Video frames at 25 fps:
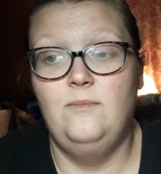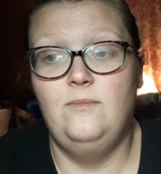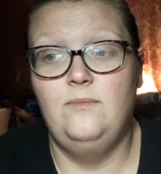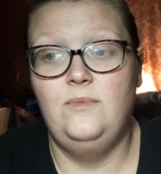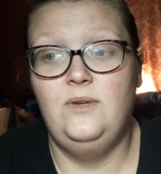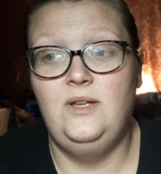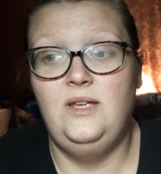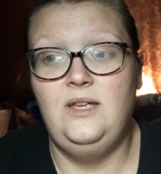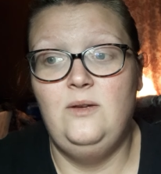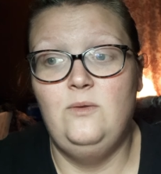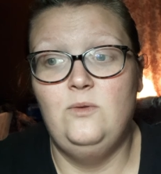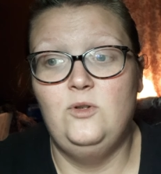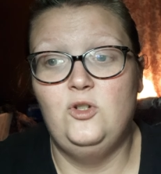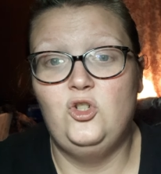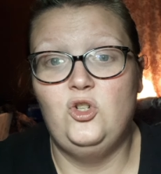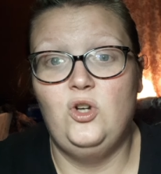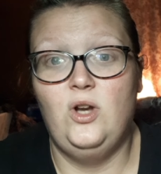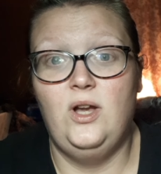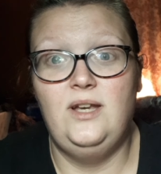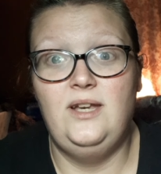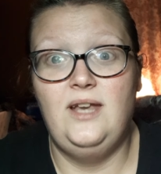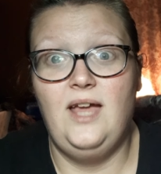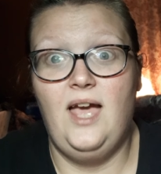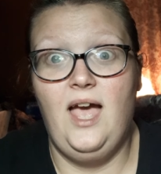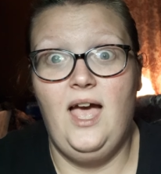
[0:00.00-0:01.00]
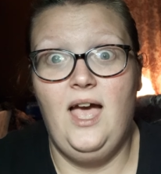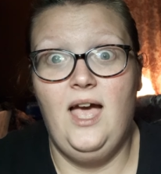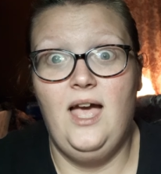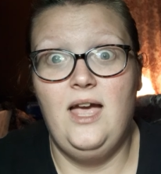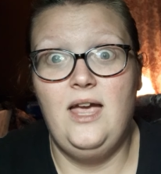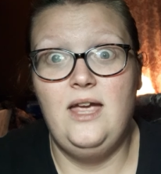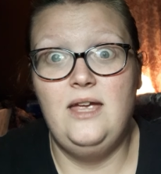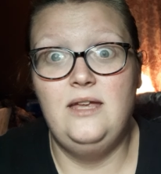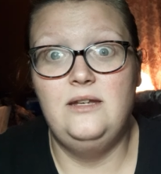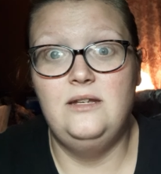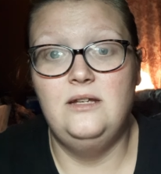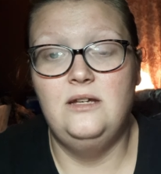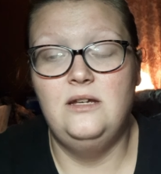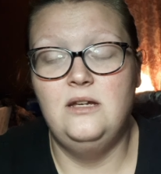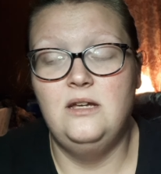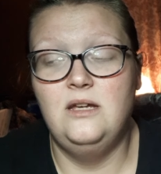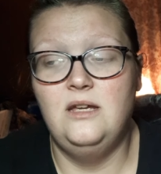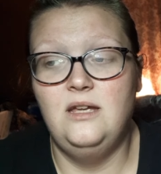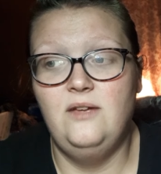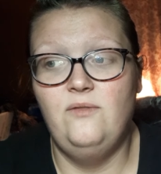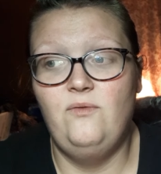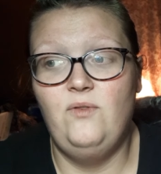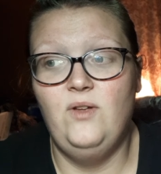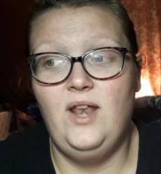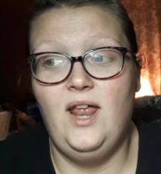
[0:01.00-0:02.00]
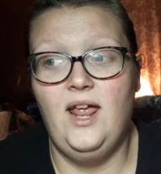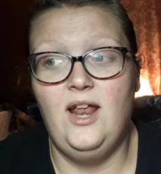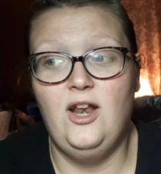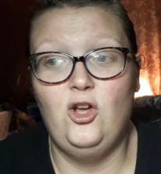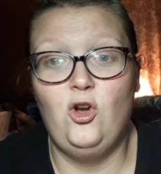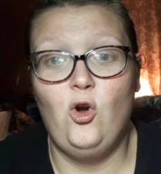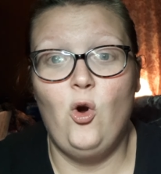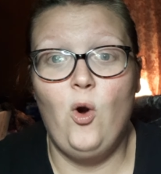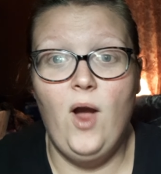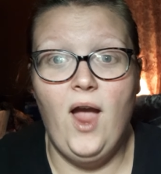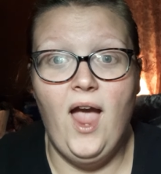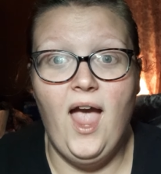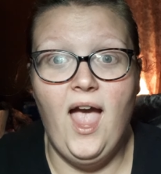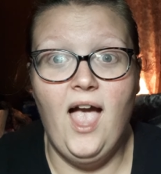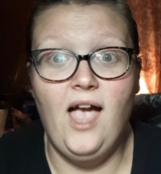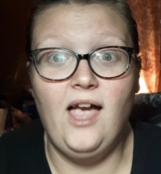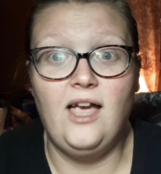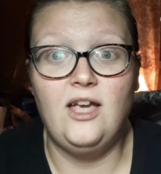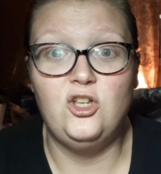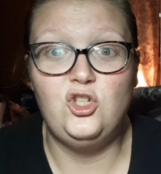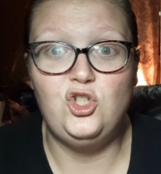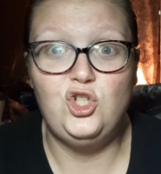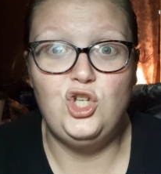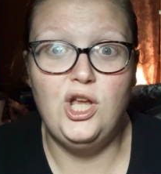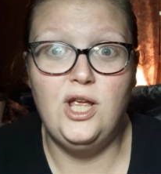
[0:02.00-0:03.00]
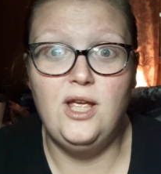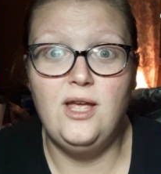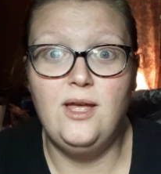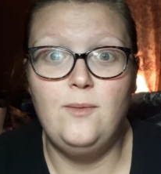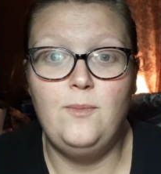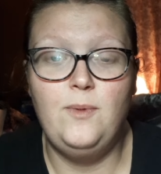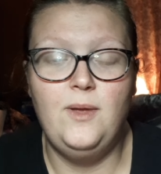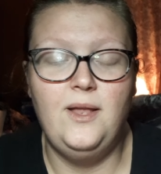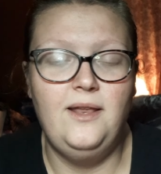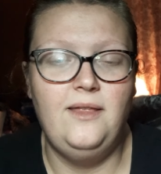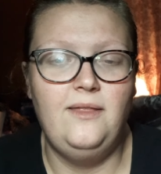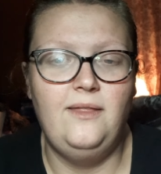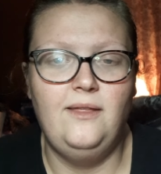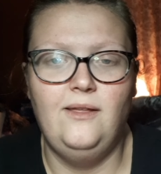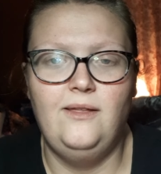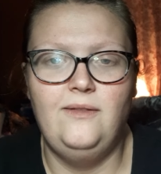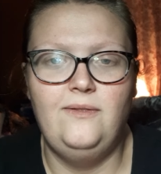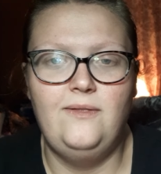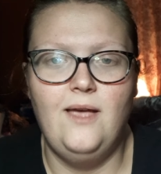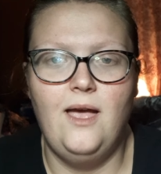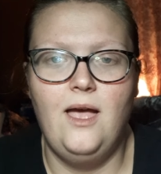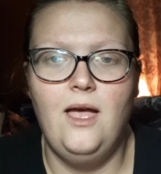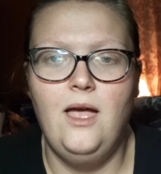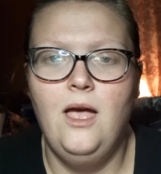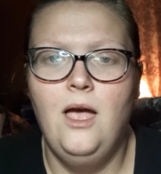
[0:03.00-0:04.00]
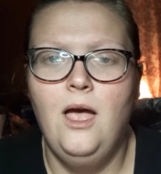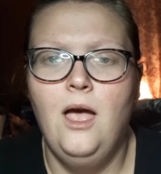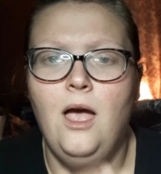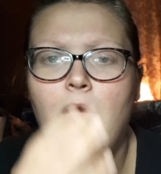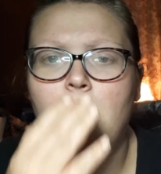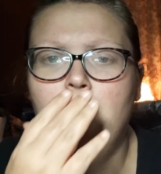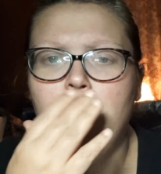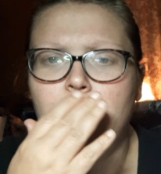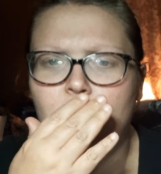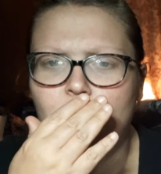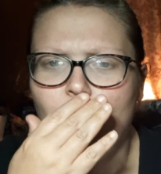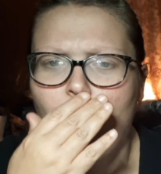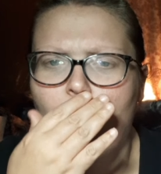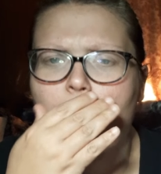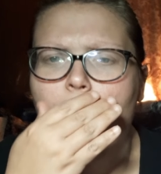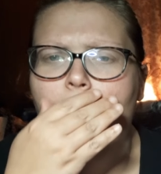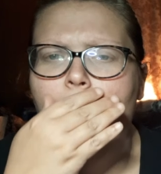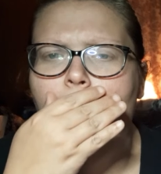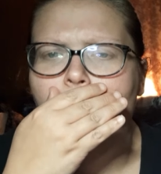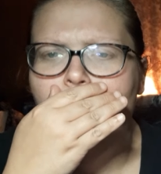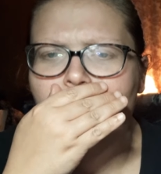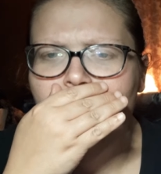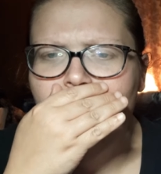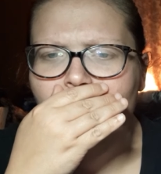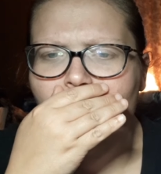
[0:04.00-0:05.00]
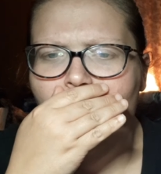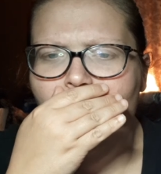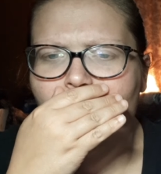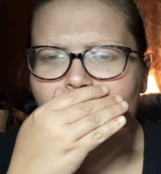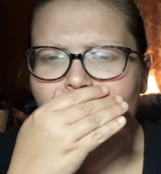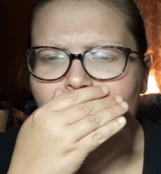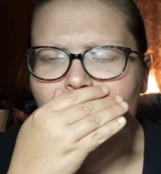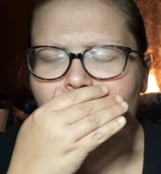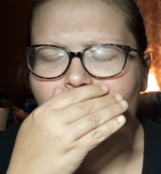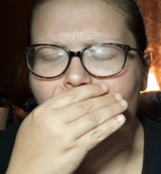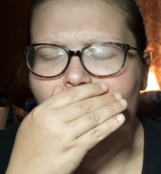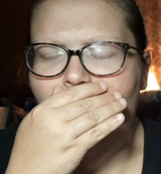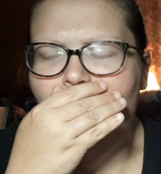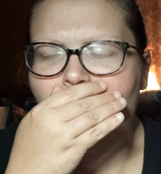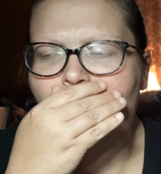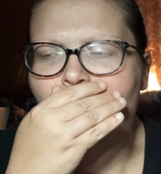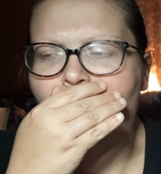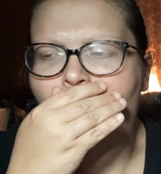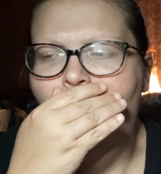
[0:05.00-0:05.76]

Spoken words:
he was trying to hide, if it had a crack, a chip, anything like that. Sorry. Yeah, okay.